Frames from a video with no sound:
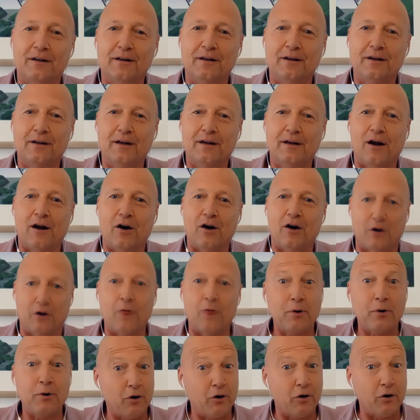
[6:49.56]
I
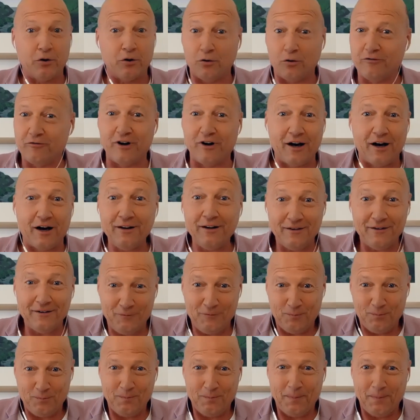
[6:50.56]
put on a good front.
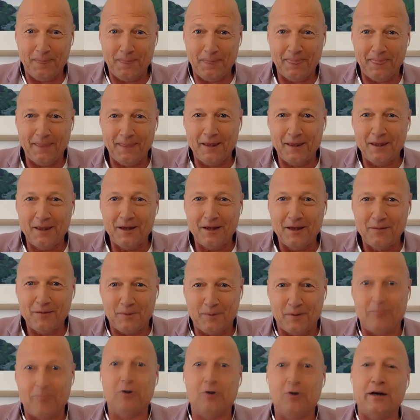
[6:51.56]

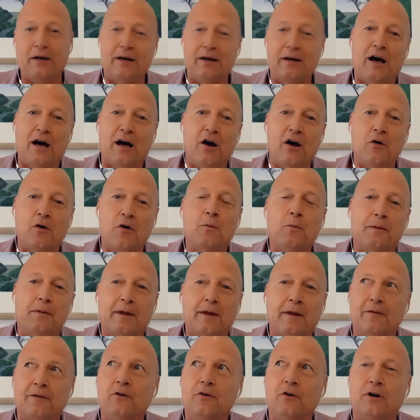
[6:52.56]
People didn't know
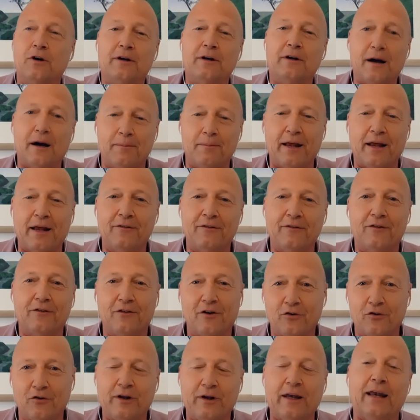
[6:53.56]
the sort of dark places I
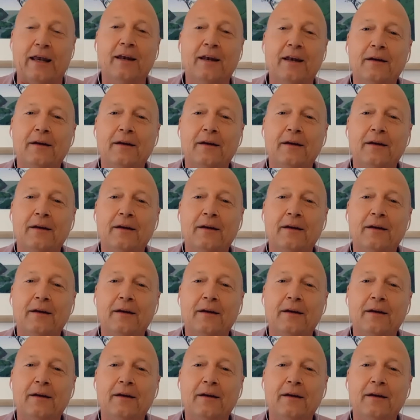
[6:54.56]
was in.